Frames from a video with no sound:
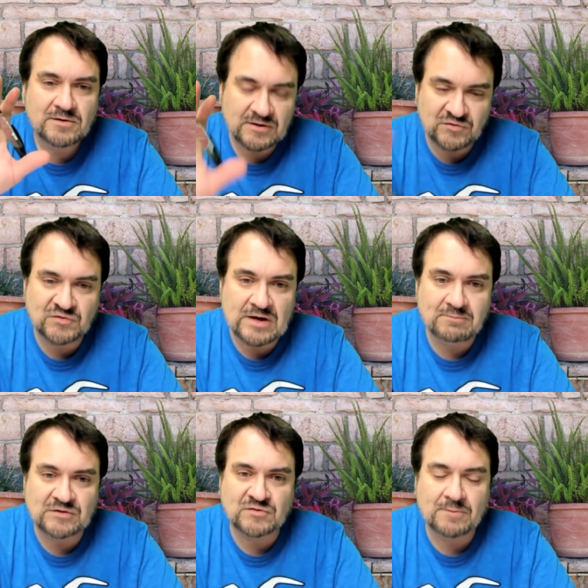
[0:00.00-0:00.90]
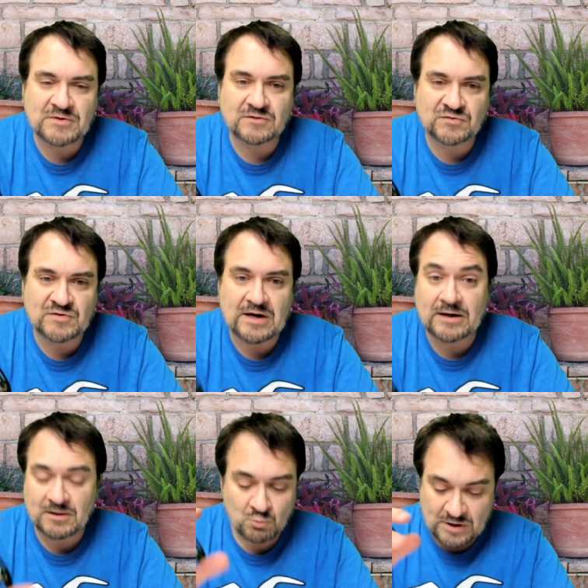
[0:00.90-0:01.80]
that sent me something
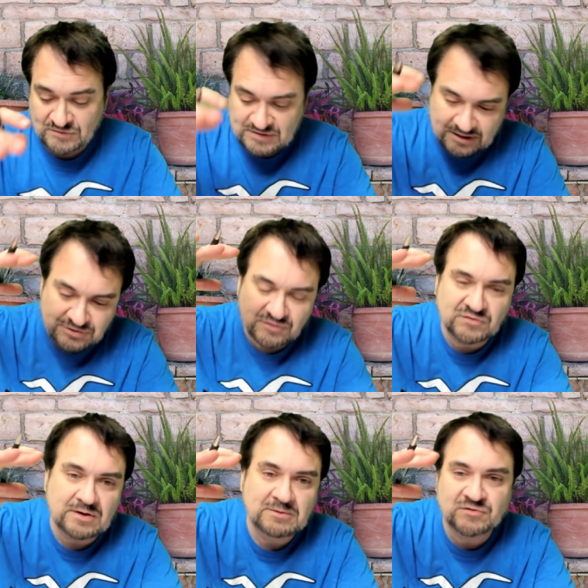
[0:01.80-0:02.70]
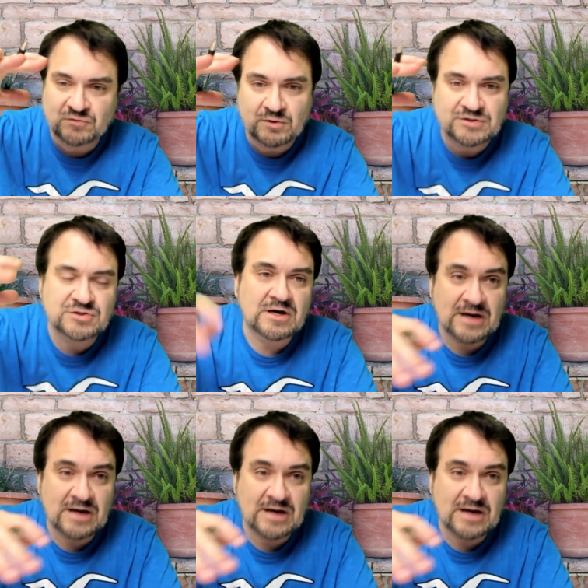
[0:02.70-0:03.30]
saying, and one's actually sent me a screenshot.